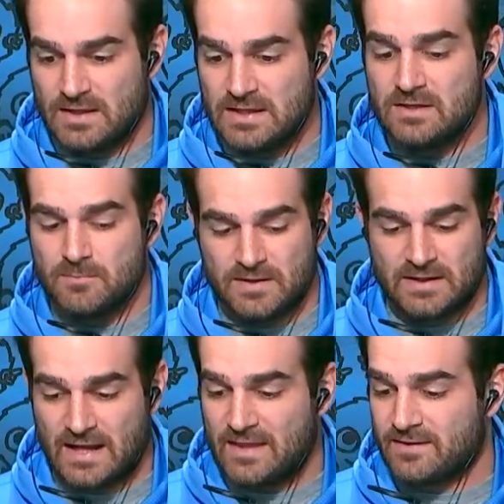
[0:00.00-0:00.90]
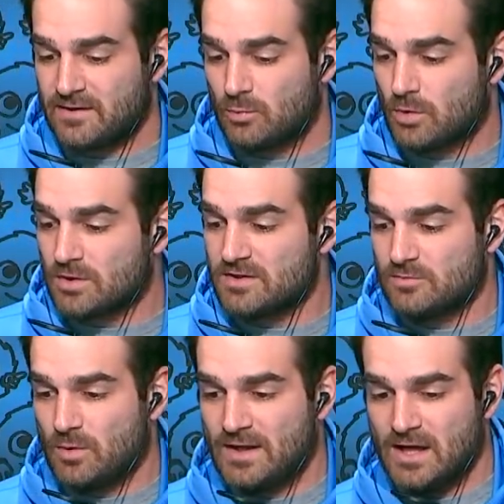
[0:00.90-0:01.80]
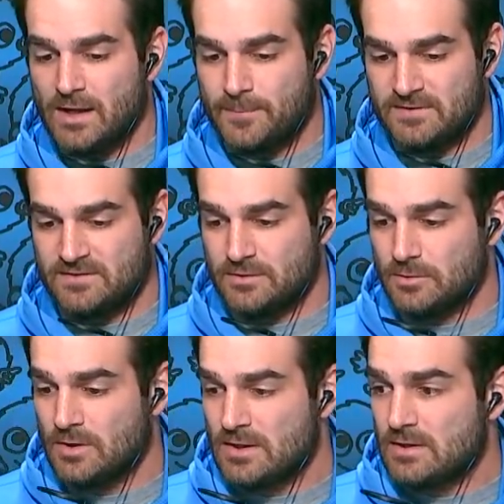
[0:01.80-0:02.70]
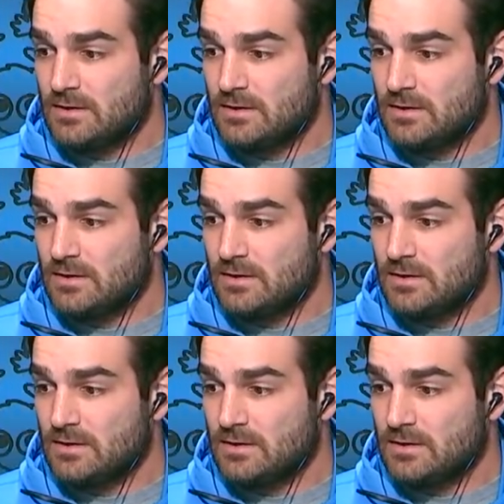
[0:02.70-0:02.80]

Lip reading: he could be a guy that could work his way up into,